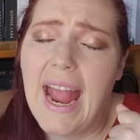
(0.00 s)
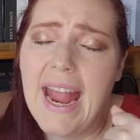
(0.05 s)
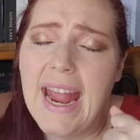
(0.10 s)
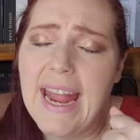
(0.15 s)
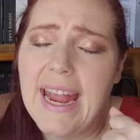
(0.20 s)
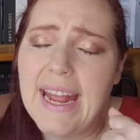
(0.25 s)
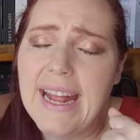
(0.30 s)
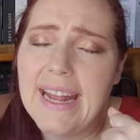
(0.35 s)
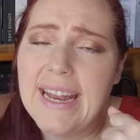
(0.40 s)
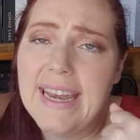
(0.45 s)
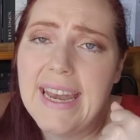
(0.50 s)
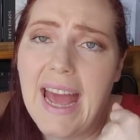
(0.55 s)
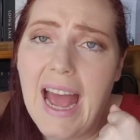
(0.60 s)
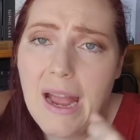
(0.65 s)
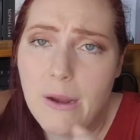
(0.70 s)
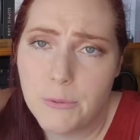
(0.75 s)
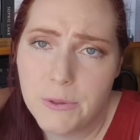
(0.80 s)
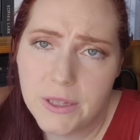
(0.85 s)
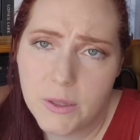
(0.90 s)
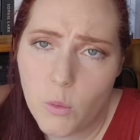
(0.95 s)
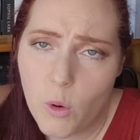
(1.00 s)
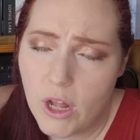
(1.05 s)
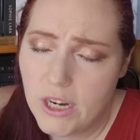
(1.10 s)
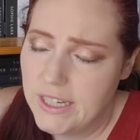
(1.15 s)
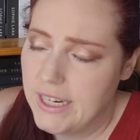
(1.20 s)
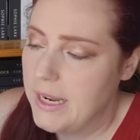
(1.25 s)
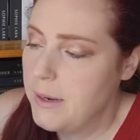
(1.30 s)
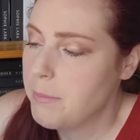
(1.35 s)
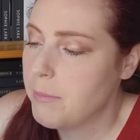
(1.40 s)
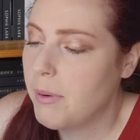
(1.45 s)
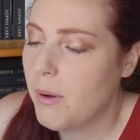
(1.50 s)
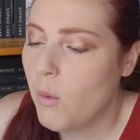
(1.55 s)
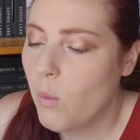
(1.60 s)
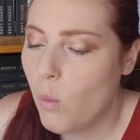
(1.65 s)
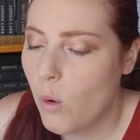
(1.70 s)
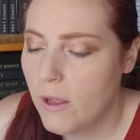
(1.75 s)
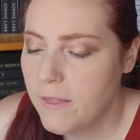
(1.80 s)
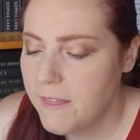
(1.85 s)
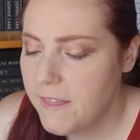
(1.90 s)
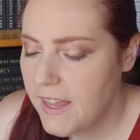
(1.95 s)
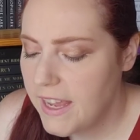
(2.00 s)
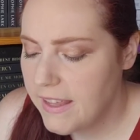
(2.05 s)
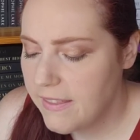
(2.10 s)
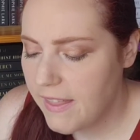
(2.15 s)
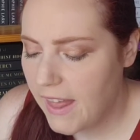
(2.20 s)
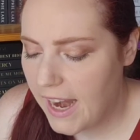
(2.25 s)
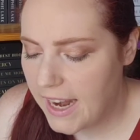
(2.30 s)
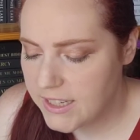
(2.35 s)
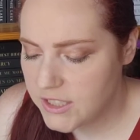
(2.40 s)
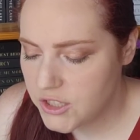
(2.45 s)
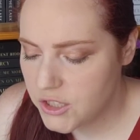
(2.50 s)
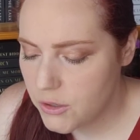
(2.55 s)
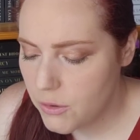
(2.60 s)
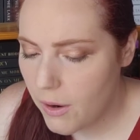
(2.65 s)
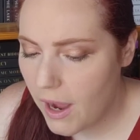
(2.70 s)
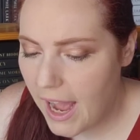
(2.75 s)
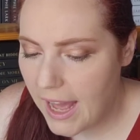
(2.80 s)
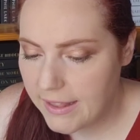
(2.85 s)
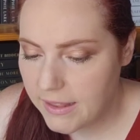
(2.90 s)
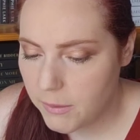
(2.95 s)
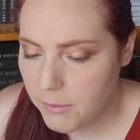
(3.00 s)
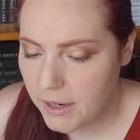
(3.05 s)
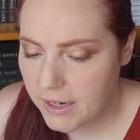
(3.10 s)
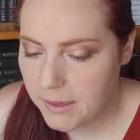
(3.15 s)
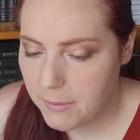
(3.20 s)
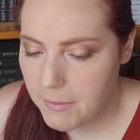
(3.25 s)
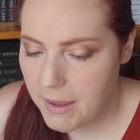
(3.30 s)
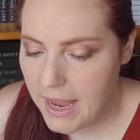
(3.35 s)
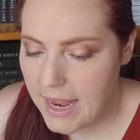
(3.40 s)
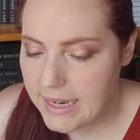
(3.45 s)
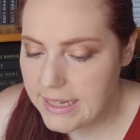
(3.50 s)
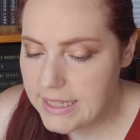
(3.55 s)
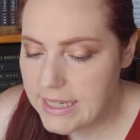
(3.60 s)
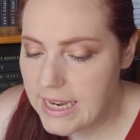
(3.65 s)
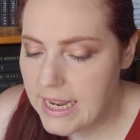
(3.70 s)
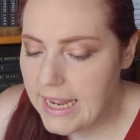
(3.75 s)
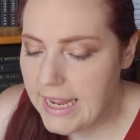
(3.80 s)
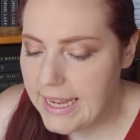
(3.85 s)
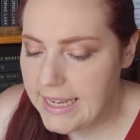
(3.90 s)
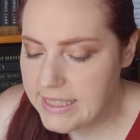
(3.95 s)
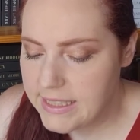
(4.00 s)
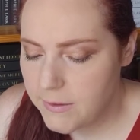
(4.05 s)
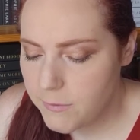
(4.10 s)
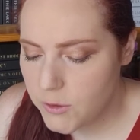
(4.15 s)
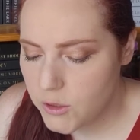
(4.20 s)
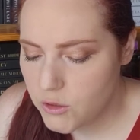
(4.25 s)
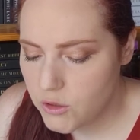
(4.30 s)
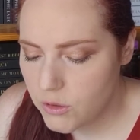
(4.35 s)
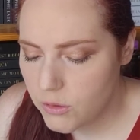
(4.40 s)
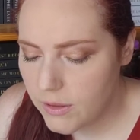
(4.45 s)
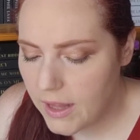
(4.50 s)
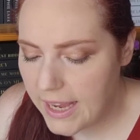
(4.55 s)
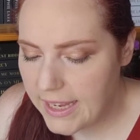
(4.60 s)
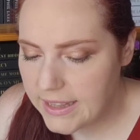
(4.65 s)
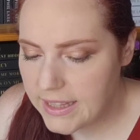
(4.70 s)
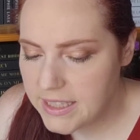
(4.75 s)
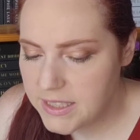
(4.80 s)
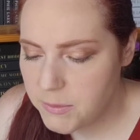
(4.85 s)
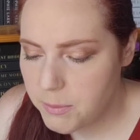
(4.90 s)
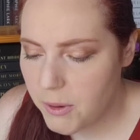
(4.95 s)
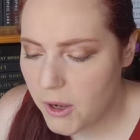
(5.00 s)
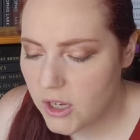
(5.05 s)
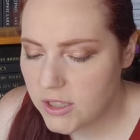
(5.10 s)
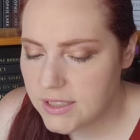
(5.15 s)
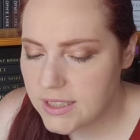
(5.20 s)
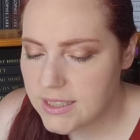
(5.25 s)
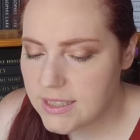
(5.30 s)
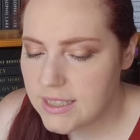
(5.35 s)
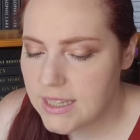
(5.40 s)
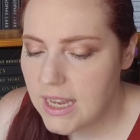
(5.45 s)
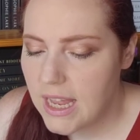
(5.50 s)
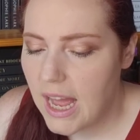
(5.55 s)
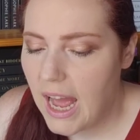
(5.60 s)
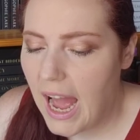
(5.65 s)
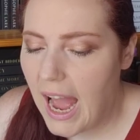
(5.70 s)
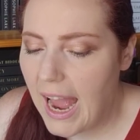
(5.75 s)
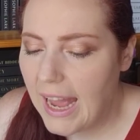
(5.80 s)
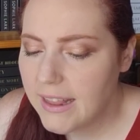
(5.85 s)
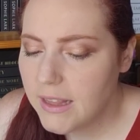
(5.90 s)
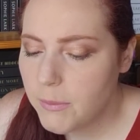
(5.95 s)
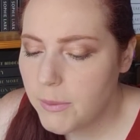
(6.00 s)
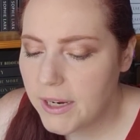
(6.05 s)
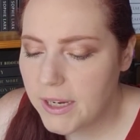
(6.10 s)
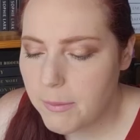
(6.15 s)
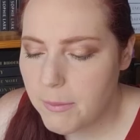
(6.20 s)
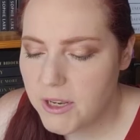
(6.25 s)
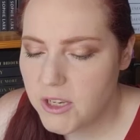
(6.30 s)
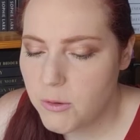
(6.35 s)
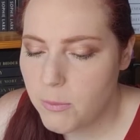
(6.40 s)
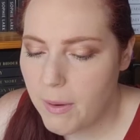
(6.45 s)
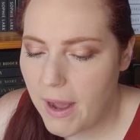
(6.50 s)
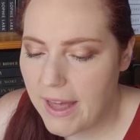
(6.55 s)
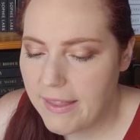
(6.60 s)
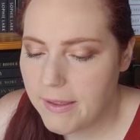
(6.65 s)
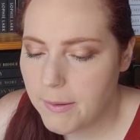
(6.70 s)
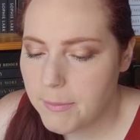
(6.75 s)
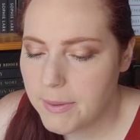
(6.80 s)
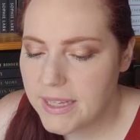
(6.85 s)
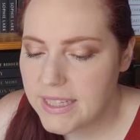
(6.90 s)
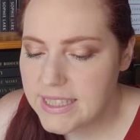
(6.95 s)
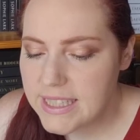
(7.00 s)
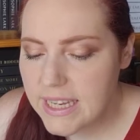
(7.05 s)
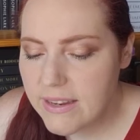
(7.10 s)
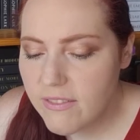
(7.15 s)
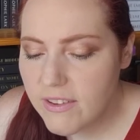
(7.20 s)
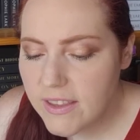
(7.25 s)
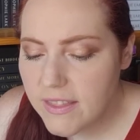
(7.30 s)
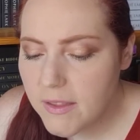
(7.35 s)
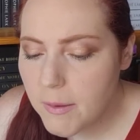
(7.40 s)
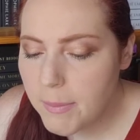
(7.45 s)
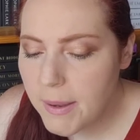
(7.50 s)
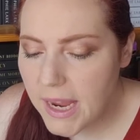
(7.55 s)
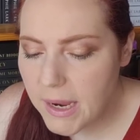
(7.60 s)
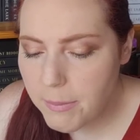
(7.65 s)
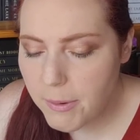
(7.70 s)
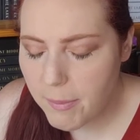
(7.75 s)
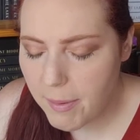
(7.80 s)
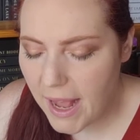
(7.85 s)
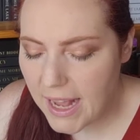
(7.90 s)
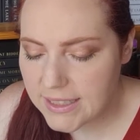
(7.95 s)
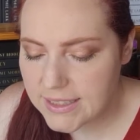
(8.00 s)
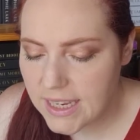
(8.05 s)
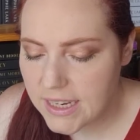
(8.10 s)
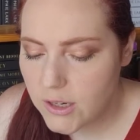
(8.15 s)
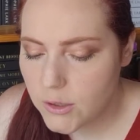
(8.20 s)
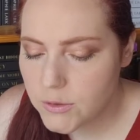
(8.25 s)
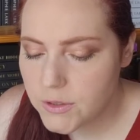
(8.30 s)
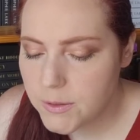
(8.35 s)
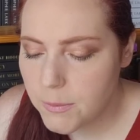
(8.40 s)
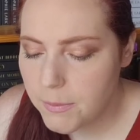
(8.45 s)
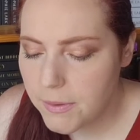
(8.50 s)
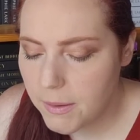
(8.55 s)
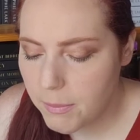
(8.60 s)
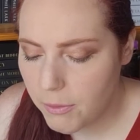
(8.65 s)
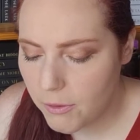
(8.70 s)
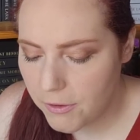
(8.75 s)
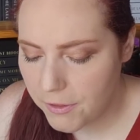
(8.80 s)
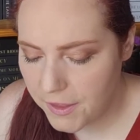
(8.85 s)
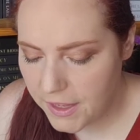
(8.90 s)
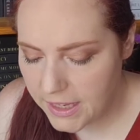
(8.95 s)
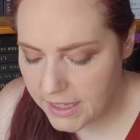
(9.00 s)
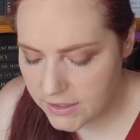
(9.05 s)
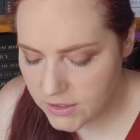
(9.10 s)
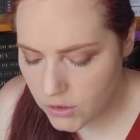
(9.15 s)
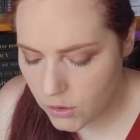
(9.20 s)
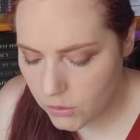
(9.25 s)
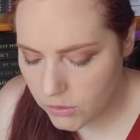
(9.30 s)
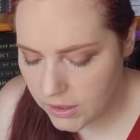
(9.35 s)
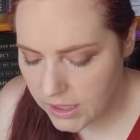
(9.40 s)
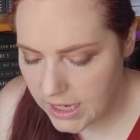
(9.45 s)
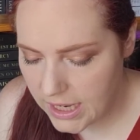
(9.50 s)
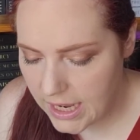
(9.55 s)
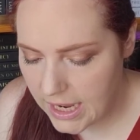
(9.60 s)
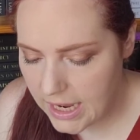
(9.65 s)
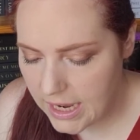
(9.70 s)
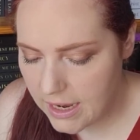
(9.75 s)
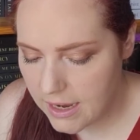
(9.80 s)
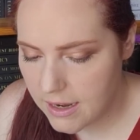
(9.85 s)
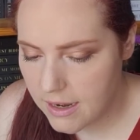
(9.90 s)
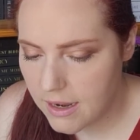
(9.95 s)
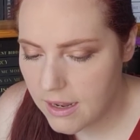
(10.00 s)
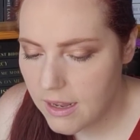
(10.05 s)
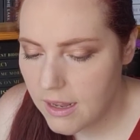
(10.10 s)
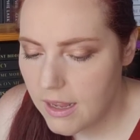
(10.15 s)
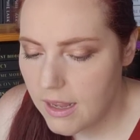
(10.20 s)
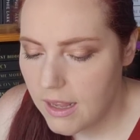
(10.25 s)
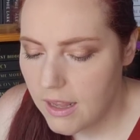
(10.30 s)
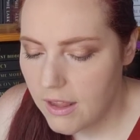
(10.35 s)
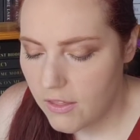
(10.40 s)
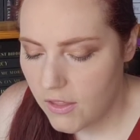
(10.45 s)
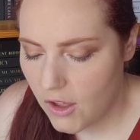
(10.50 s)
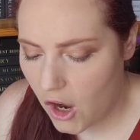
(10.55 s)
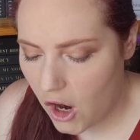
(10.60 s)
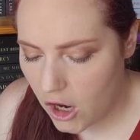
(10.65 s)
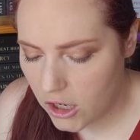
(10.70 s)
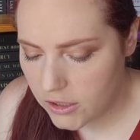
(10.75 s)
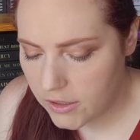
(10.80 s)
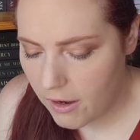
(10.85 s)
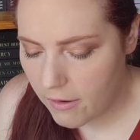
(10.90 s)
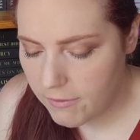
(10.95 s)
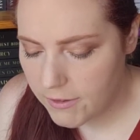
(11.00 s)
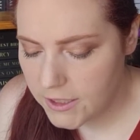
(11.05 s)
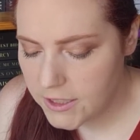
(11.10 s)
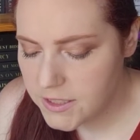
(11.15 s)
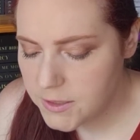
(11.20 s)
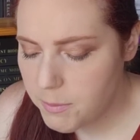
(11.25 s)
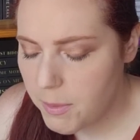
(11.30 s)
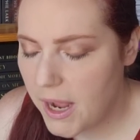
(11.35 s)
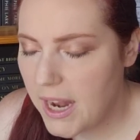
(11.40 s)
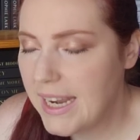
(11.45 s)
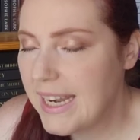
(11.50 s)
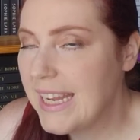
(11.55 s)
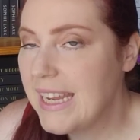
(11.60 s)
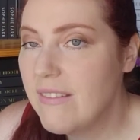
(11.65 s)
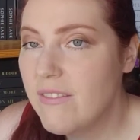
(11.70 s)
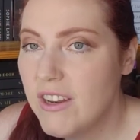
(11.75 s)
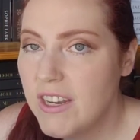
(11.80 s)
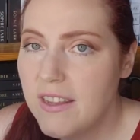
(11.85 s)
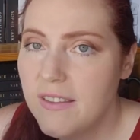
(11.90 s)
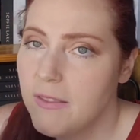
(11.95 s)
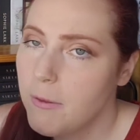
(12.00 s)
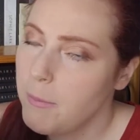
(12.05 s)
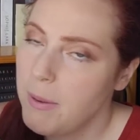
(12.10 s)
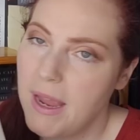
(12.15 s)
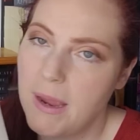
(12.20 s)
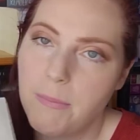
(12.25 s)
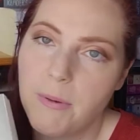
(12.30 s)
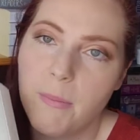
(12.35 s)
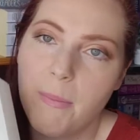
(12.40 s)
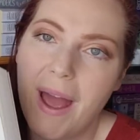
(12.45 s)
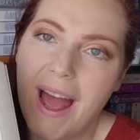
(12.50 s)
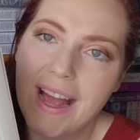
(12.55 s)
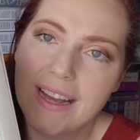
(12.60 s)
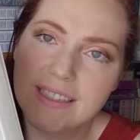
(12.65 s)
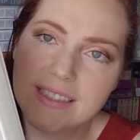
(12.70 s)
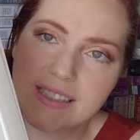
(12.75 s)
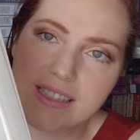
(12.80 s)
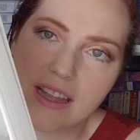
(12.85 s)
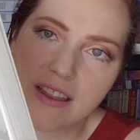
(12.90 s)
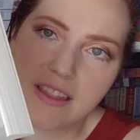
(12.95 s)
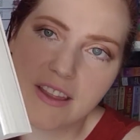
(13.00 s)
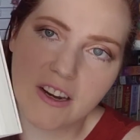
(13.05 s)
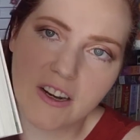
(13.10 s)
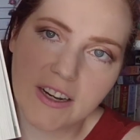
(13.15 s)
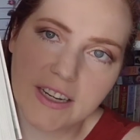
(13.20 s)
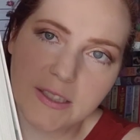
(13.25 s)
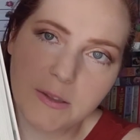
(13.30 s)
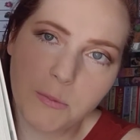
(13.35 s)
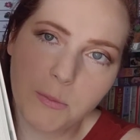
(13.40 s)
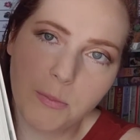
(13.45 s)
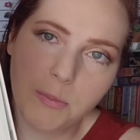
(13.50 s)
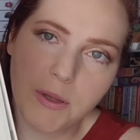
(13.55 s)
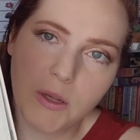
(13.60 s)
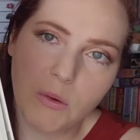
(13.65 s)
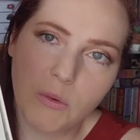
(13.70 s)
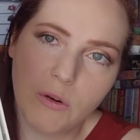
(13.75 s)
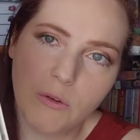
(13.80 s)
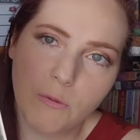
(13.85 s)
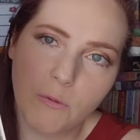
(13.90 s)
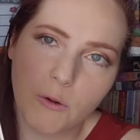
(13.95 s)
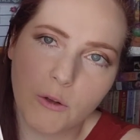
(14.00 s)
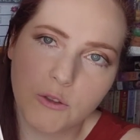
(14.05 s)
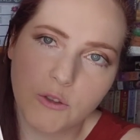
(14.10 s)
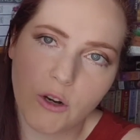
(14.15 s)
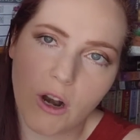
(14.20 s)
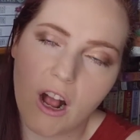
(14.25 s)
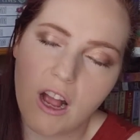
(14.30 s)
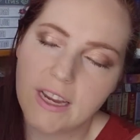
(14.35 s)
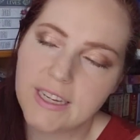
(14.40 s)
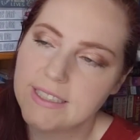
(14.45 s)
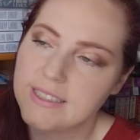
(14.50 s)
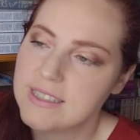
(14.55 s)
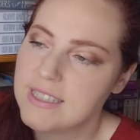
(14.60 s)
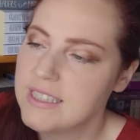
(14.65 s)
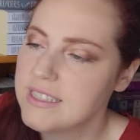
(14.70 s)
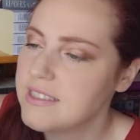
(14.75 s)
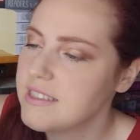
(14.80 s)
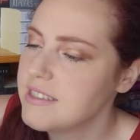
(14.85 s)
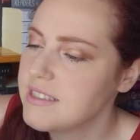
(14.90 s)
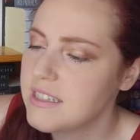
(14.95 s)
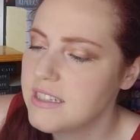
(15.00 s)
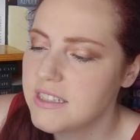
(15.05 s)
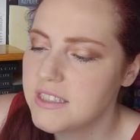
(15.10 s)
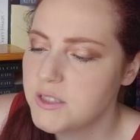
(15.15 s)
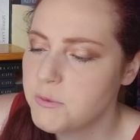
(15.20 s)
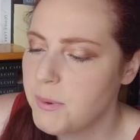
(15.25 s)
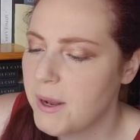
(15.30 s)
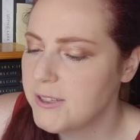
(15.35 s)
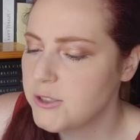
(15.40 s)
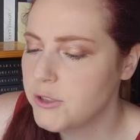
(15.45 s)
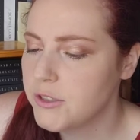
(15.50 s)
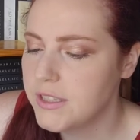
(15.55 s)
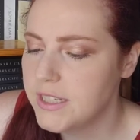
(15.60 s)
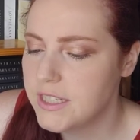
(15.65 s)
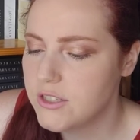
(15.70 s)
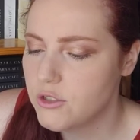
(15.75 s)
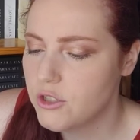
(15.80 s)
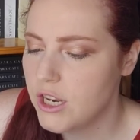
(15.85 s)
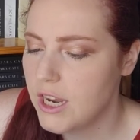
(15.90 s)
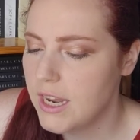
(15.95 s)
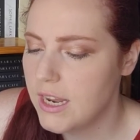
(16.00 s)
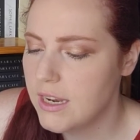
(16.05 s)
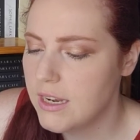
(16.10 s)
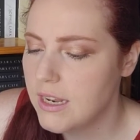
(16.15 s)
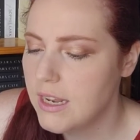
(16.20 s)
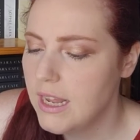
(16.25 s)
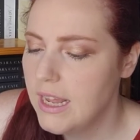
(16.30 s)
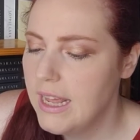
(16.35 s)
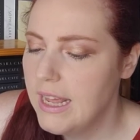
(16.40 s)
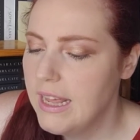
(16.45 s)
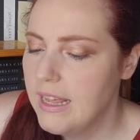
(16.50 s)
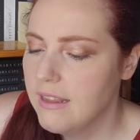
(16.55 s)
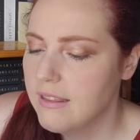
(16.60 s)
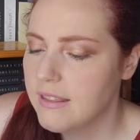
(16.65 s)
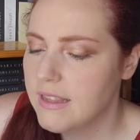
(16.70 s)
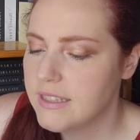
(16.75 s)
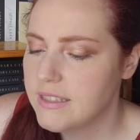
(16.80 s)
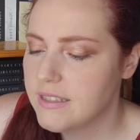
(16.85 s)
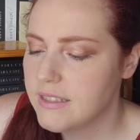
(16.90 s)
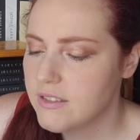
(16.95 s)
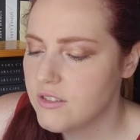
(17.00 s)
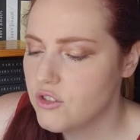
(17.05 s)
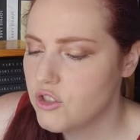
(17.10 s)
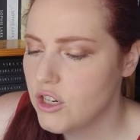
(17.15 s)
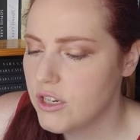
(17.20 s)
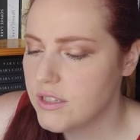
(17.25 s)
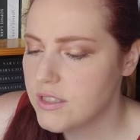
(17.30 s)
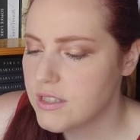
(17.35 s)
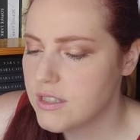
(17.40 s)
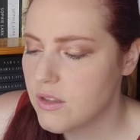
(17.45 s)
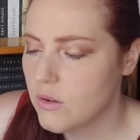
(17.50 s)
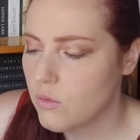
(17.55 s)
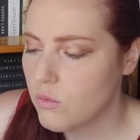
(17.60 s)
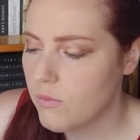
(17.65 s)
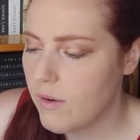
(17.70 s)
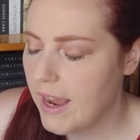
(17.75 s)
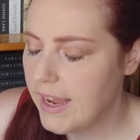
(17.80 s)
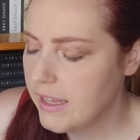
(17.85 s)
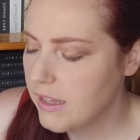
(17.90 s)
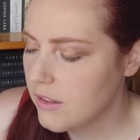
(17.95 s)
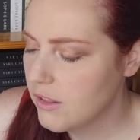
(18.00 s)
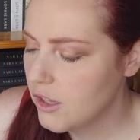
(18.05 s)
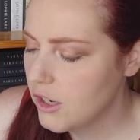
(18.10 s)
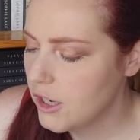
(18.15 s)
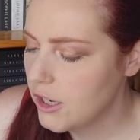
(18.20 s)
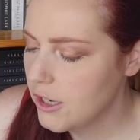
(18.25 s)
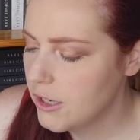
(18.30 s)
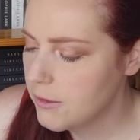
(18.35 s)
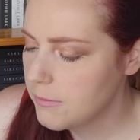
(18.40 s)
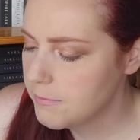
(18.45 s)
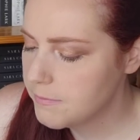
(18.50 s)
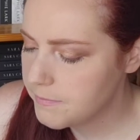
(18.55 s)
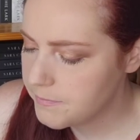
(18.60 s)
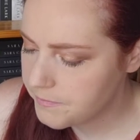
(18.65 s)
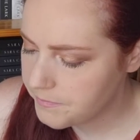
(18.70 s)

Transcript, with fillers: and I really wanted it. But one thing that I do highly recommend is if you do like these books, I highly recommend you buy them because even the paperbacks, I know some people think it's only in the hardcovers, but even in the paperbacks, there is beautiful drawings. This isn't a special edition. This is just the regular